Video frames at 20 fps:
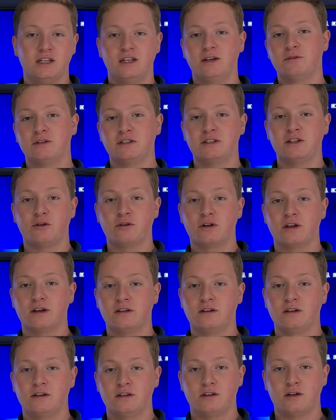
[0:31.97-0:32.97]
It was no
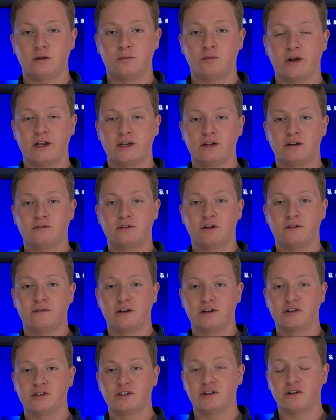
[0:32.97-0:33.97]
good, no bueno, no
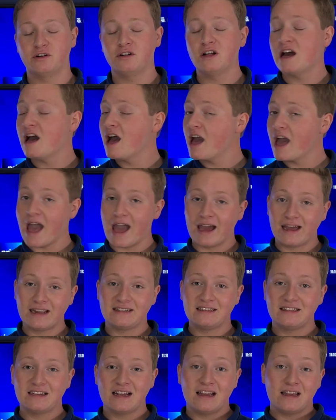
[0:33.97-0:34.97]
functional,
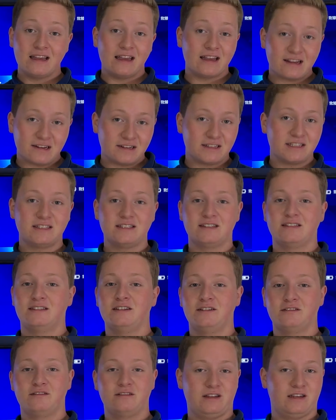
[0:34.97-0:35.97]
and it couldn't
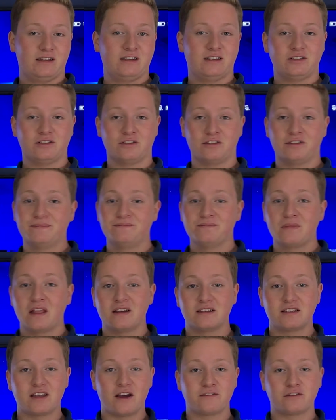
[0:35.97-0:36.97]
do the initial
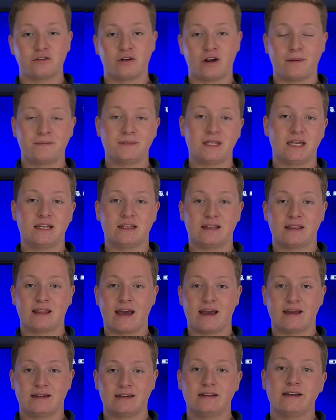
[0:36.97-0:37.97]
software update
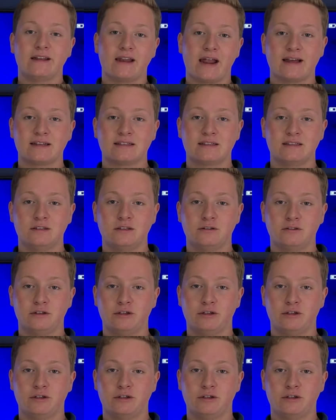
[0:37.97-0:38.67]
that it has to do